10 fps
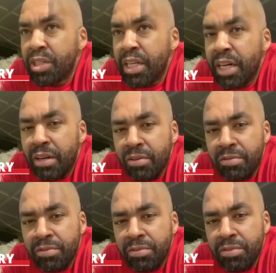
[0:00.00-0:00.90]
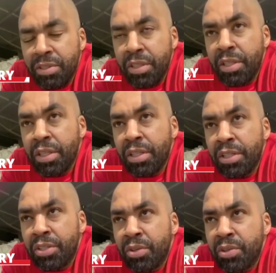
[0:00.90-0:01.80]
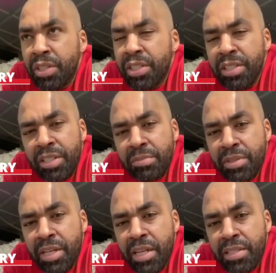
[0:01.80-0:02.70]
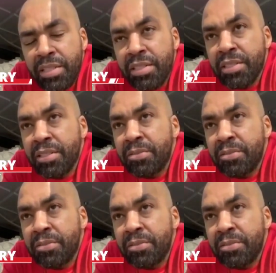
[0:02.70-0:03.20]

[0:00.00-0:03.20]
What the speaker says: get out of, you know, their circumstance.